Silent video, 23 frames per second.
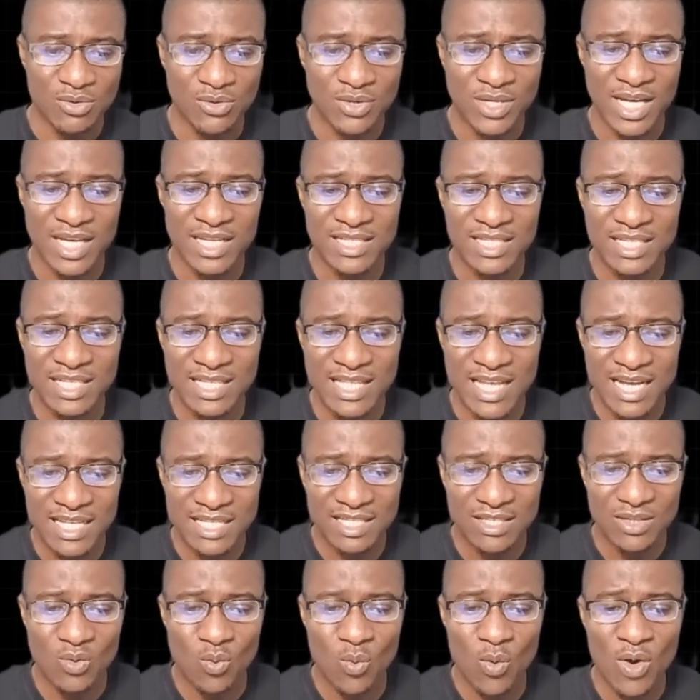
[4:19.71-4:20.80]
you can see that
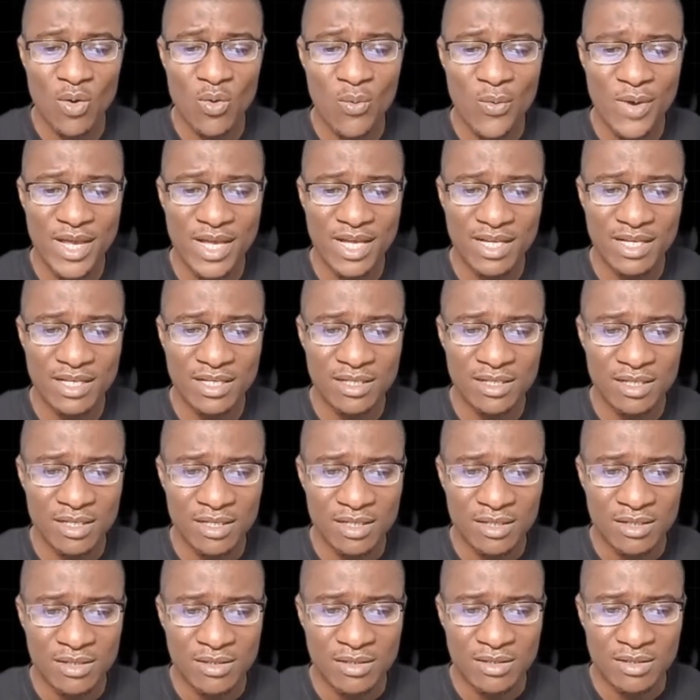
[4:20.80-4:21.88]
when we
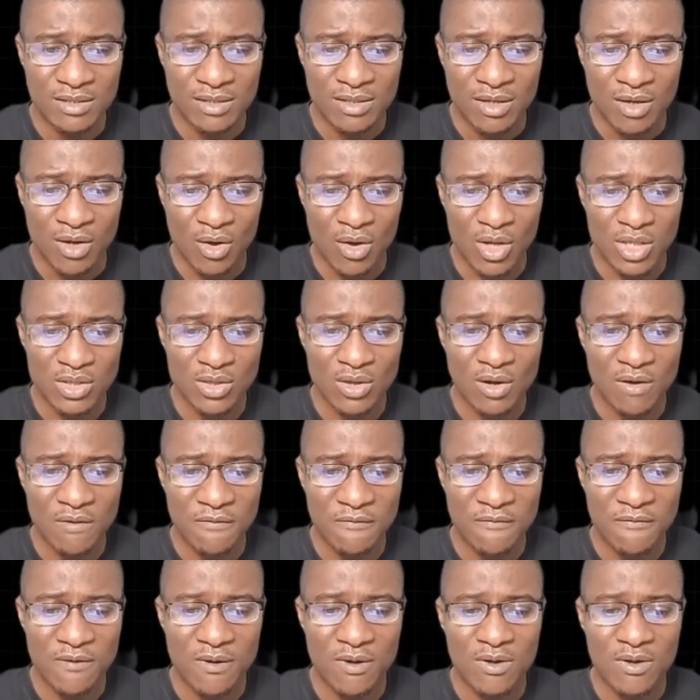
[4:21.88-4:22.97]
cut off,